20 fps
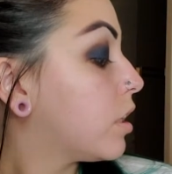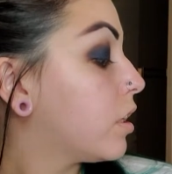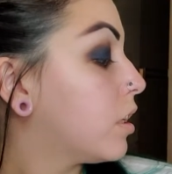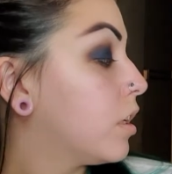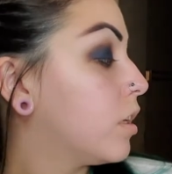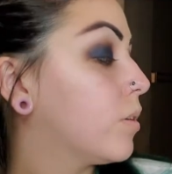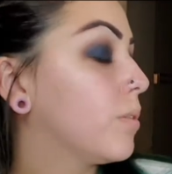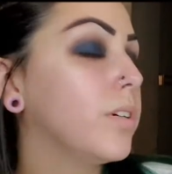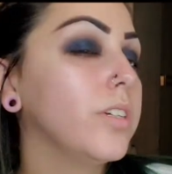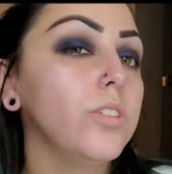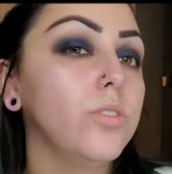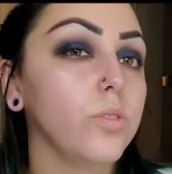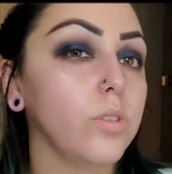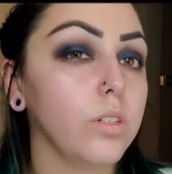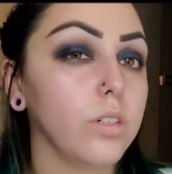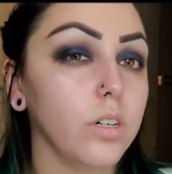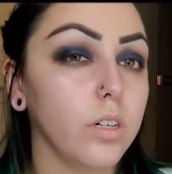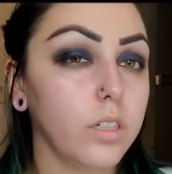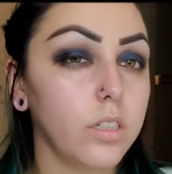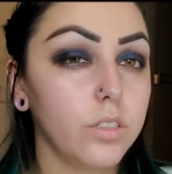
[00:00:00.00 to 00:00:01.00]
I'm gonna do the
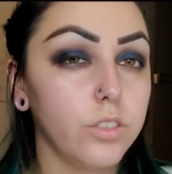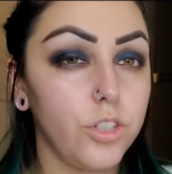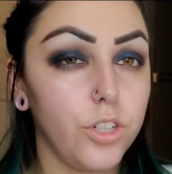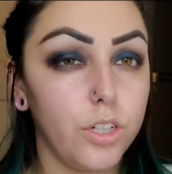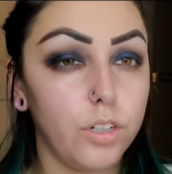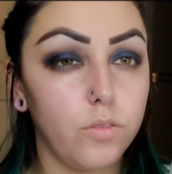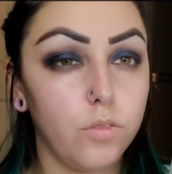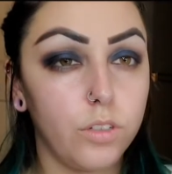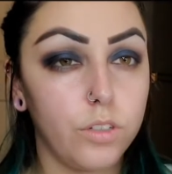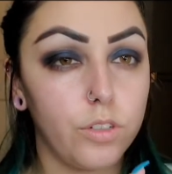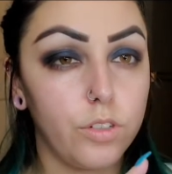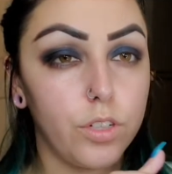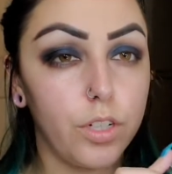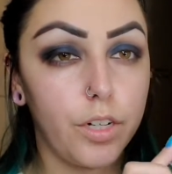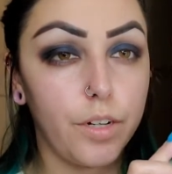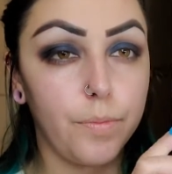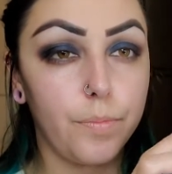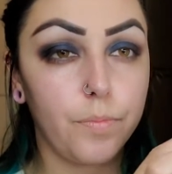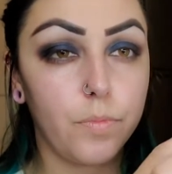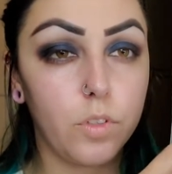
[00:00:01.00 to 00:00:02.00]
darker shade first,
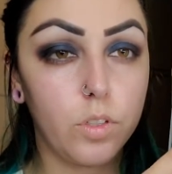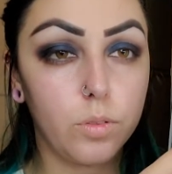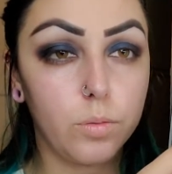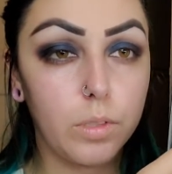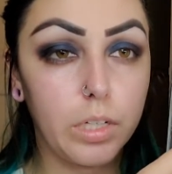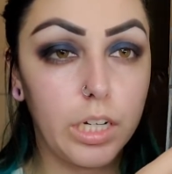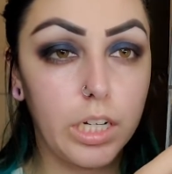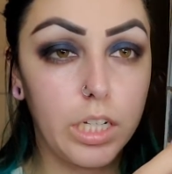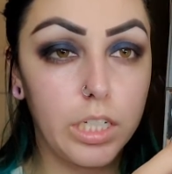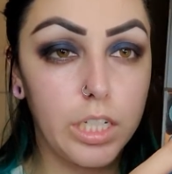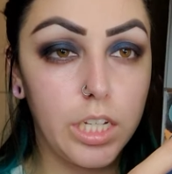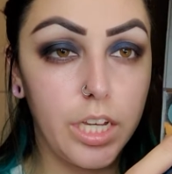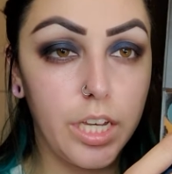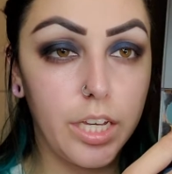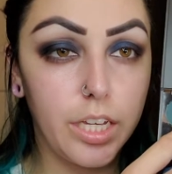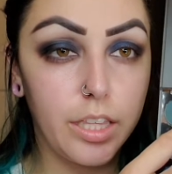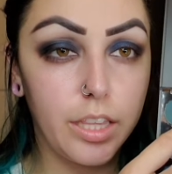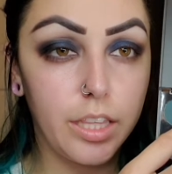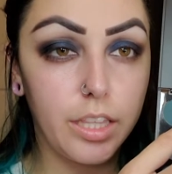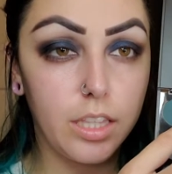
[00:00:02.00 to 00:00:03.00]
sorry. So we're gonna take
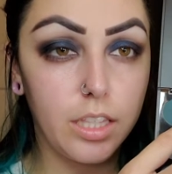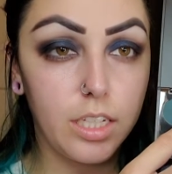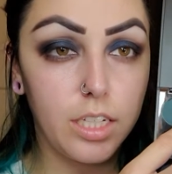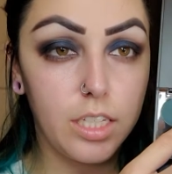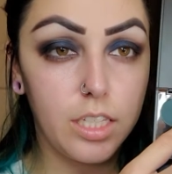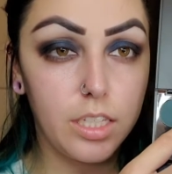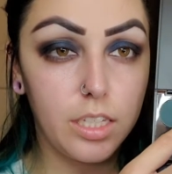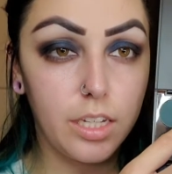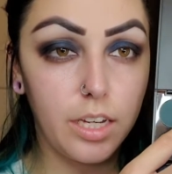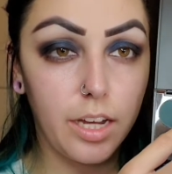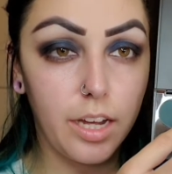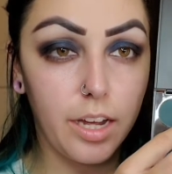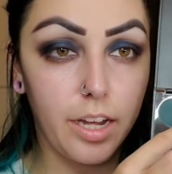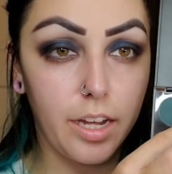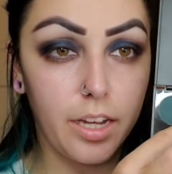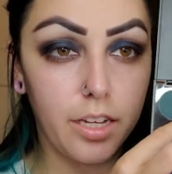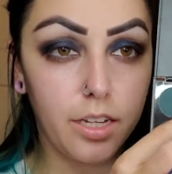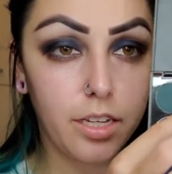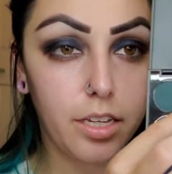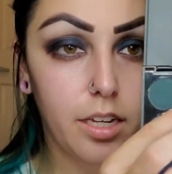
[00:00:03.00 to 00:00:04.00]
this
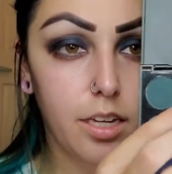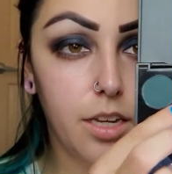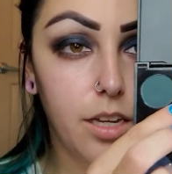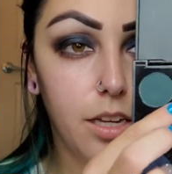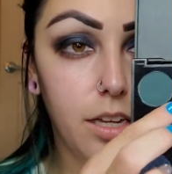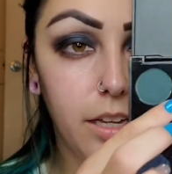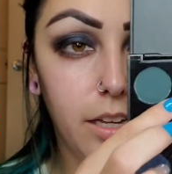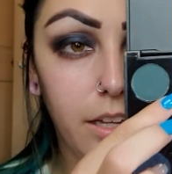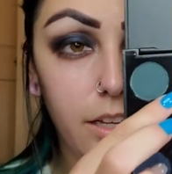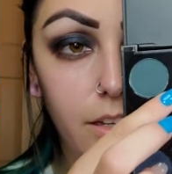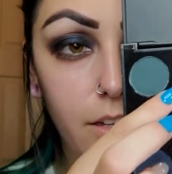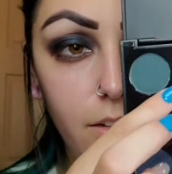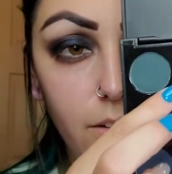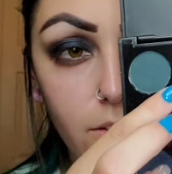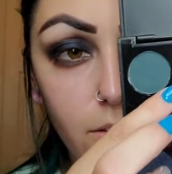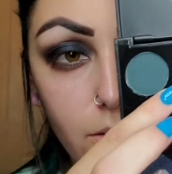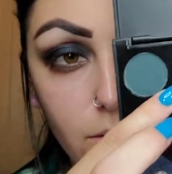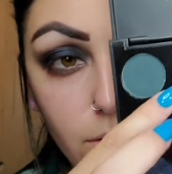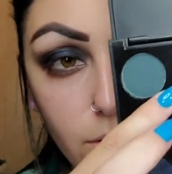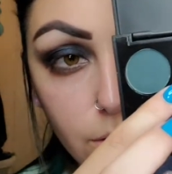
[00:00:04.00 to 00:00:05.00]
guy
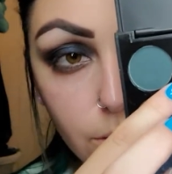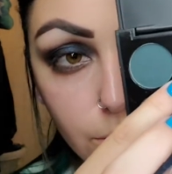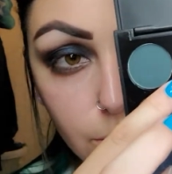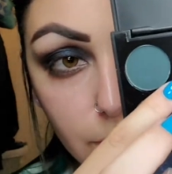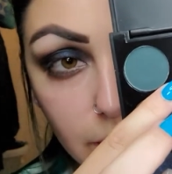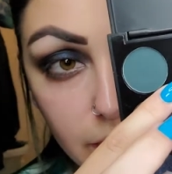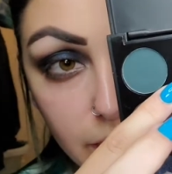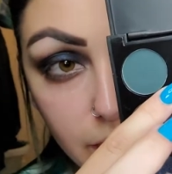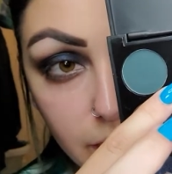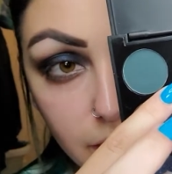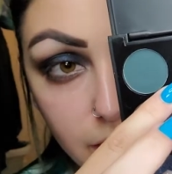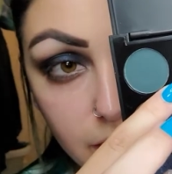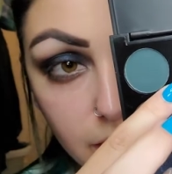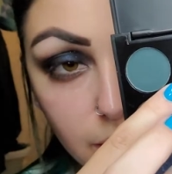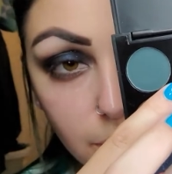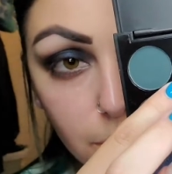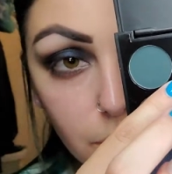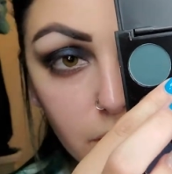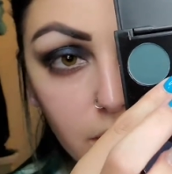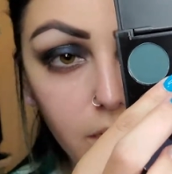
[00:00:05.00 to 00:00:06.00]
all the way
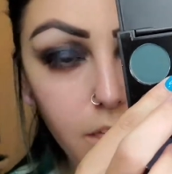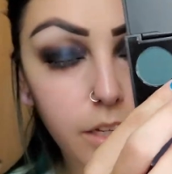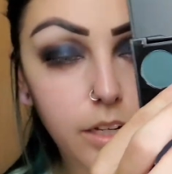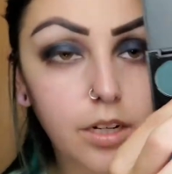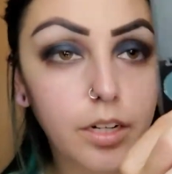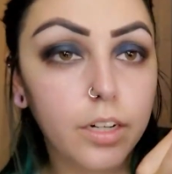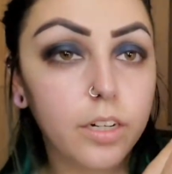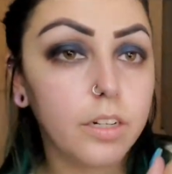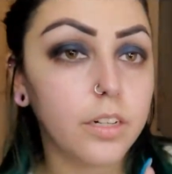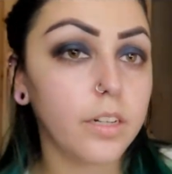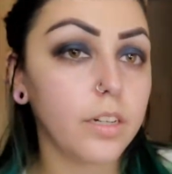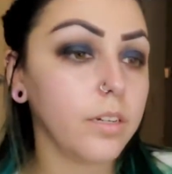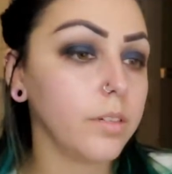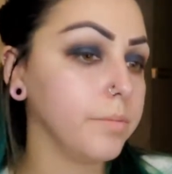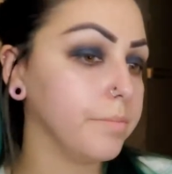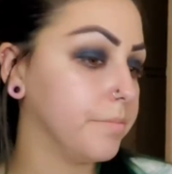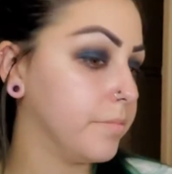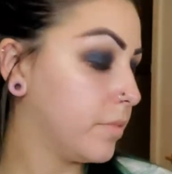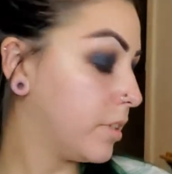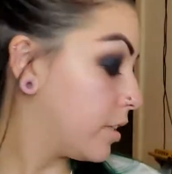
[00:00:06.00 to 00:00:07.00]
up here.
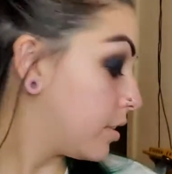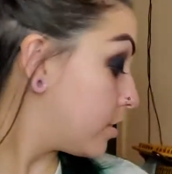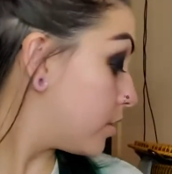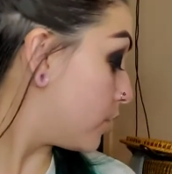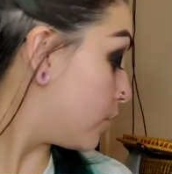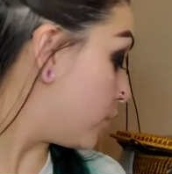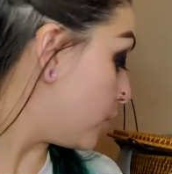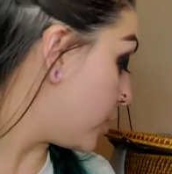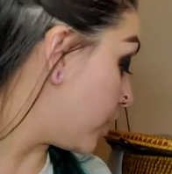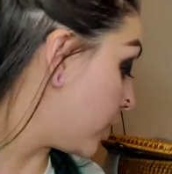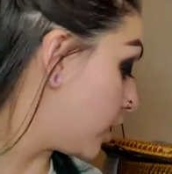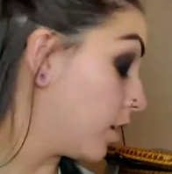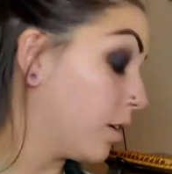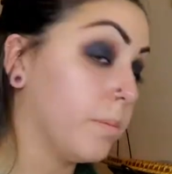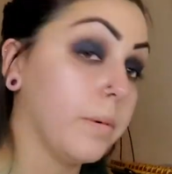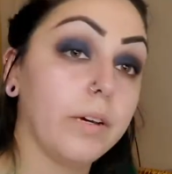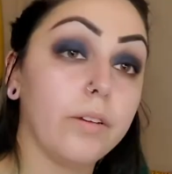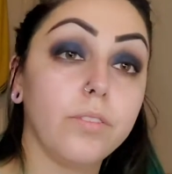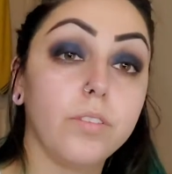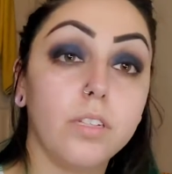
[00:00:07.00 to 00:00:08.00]
Um, I don't know if you care
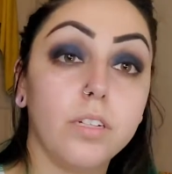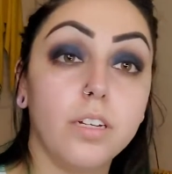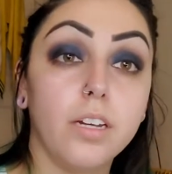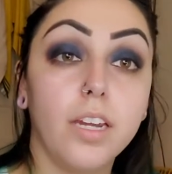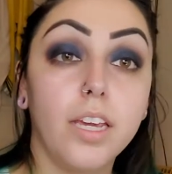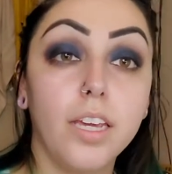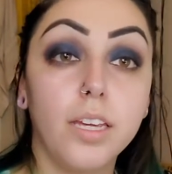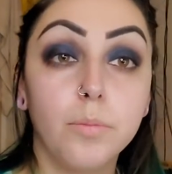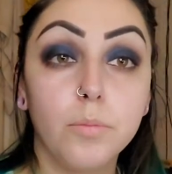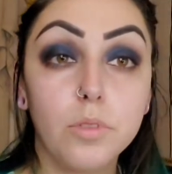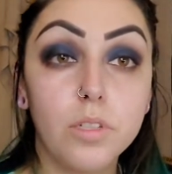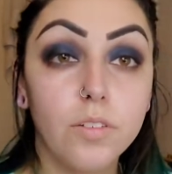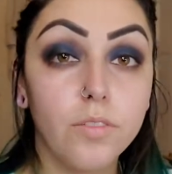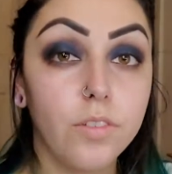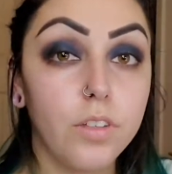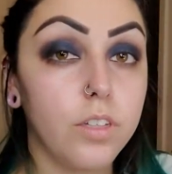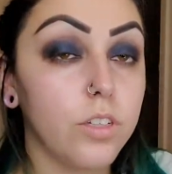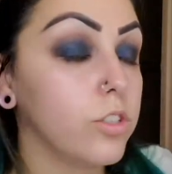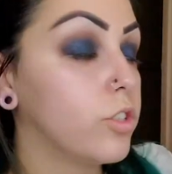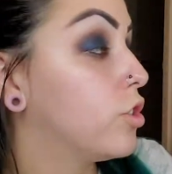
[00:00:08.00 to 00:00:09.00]
about the names of
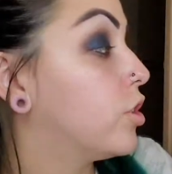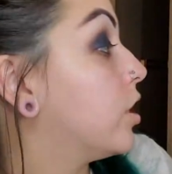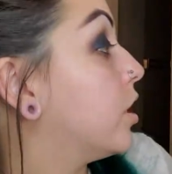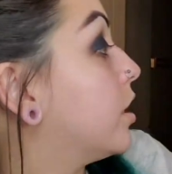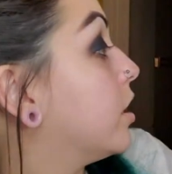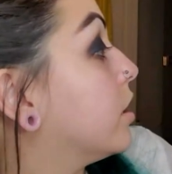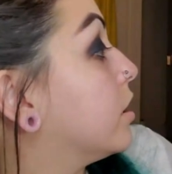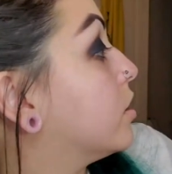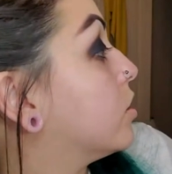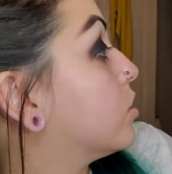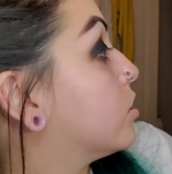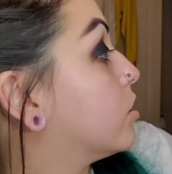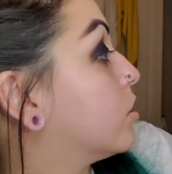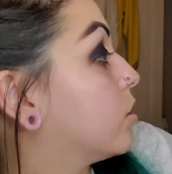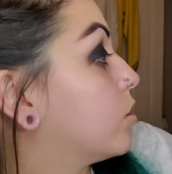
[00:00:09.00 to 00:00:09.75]
these shades.